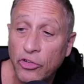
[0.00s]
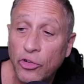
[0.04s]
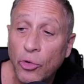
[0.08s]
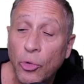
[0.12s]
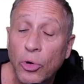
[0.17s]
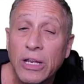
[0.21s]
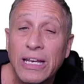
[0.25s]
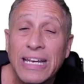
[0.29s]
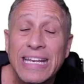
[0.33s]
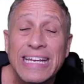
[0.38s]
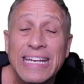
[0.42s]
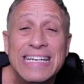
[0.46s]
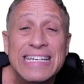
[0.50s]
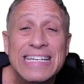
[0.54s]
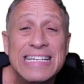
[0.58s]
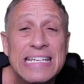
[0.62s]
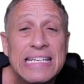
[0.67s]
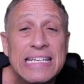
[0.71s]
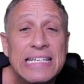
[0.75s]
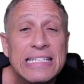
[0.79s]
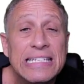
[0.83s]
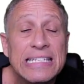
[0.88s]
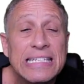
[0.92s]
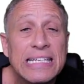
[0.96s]
it in
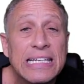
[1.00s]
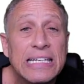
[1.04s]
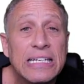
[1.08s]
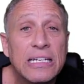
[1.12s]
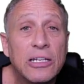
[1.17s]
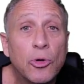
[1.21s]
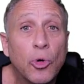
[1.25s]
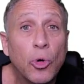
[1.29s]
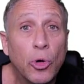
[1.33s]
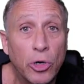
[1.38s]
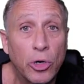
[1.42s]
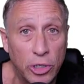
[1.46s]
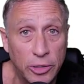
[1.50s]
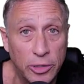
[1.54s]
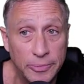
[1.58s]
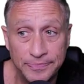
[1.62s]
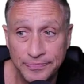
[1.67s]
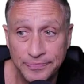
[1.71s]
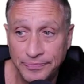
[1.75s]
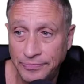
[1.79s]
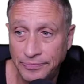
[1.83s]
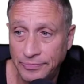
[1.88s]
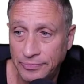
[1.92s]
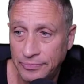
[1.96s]
descending order.
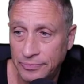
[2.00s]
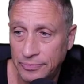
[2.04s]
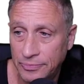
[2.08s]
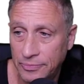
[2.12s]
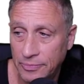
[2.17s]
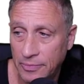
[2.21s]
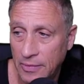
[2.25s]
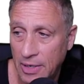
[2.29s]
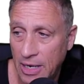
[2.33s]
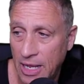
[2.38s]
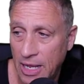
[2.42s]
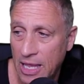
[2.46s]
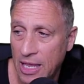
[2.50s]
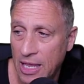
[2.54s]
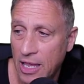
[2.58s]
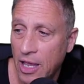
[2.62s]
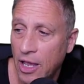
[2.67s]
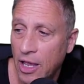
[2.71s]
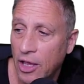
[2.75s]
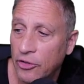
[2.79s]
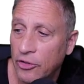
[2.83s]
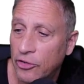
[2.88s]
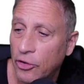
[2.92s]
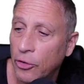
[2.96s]

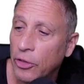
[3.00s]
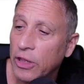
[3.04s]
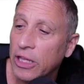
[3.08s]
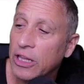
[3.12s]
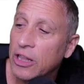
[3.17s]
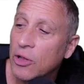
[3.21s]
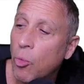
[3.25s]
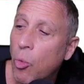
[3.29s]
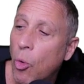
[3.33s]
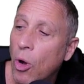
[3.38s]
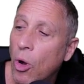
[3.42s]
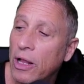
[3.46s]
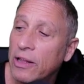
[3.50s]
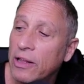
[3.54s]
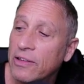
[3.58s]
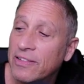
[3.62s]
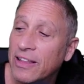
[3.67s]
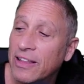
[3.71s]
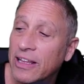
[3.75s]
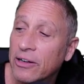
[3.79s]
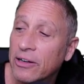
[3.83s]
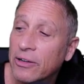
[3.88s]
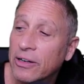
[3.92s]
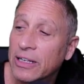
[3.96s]
So then the ones
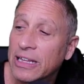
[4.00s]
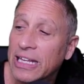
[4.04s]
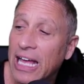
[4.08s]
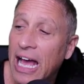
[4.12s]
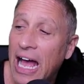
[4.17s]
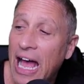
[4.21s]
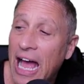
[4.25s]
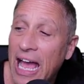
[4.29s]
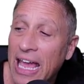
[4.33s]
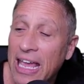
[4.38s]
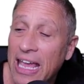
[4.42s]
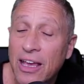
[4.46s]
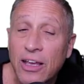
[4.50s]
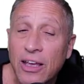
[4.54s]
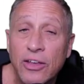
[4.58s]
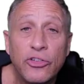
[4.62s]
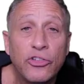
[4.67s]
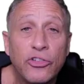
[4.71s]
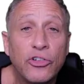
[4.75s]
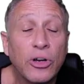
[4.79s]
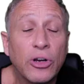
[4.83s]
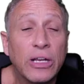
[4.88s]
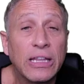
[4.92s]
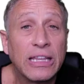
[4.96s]
that are at the highest
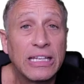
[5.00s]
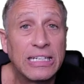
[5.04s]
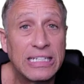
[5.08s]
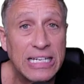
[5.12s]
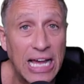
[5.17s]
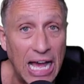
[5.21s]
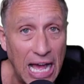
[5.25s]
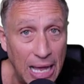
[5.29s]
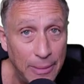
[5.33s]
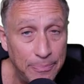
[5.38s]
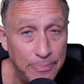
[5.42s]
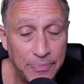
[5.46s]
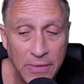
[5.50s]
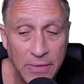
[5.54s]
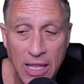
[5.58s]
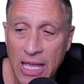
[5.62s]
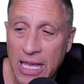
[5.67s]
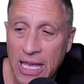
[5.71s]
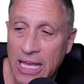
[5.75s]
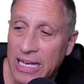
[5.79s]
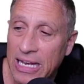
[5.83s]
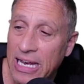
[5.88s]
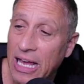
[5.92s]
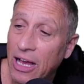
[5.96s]
are at the top.
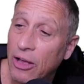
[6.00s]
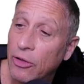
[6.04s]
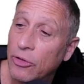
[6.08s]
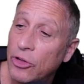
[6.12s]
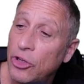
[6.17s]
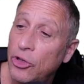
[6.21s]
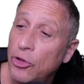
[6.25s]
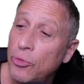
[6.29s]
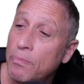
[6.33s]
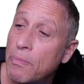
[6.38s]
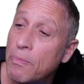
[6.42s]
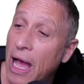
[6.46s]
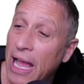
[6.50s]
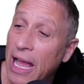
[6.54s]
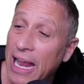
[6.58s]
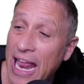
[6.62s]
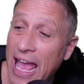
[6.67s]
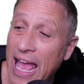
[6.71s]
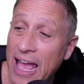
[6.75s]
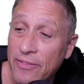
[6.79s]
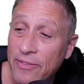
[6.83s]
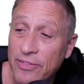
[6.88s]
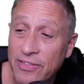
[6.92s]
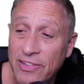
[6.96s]
Now, you might
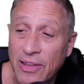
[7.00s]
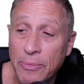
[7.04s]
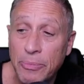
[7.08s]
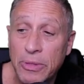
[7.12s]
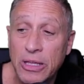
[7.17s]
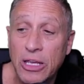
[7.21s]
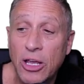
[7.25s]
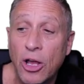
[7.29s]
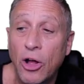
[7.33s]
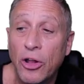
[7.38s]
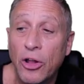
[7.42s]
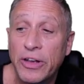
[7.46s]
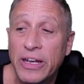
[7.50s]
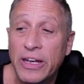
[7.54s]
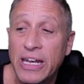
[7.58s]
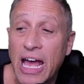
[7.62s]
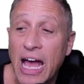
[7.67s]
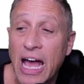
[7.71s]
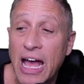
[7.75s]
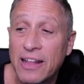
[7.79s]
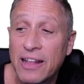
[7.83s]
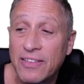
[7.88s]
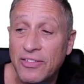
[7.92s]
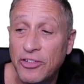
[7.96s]
have something called
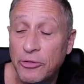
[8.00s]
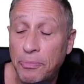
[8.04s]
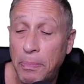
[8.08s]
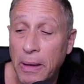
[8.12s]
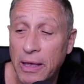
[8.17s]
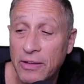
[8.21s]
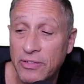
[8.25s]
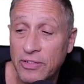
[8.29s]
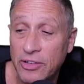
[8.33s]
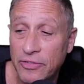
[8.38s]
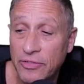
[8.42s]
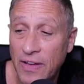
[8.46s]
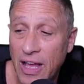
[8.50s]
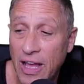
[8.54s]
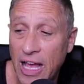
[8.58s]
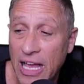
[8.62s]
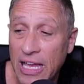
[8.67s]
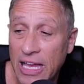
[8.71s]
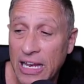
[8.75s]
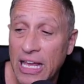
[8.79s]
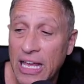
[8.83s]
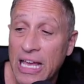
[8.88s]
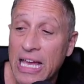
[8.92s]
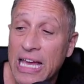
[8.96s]
not
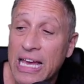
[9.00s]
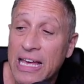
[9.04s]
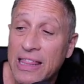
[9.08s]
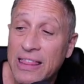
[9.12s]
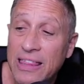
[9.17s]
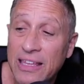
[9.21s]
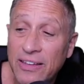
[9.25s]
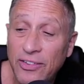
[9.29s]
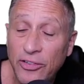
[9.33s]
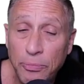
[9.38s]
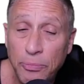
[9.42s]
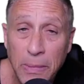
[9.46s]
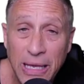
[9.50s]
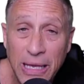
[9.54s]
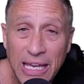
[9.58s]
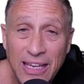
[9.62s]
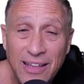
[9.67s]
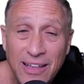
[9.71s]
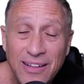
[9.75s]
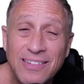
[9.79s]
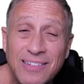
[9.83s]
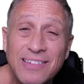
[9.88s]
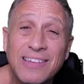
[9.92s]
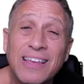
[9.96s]
specified. This
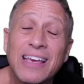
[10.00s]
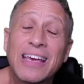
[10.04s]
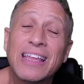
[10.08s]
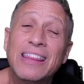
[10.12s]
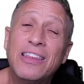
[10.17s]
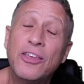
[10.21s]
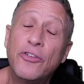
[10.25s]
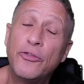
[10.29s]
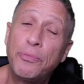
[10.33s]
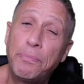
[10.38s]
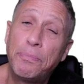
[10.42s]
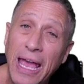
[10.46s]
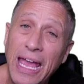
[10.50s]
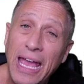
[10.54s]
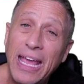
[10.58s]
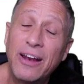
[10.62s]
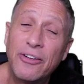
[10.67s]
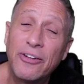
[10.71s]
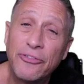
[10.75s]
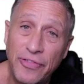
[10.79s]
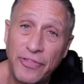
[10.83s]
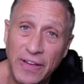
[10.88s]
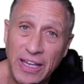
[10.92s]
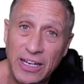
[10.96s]
means you've paid a
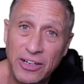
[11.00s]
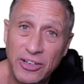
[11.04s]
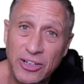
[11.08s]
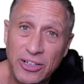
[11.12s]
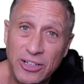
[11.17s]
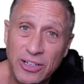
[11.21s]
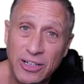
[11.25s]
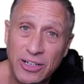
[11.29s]
vendor,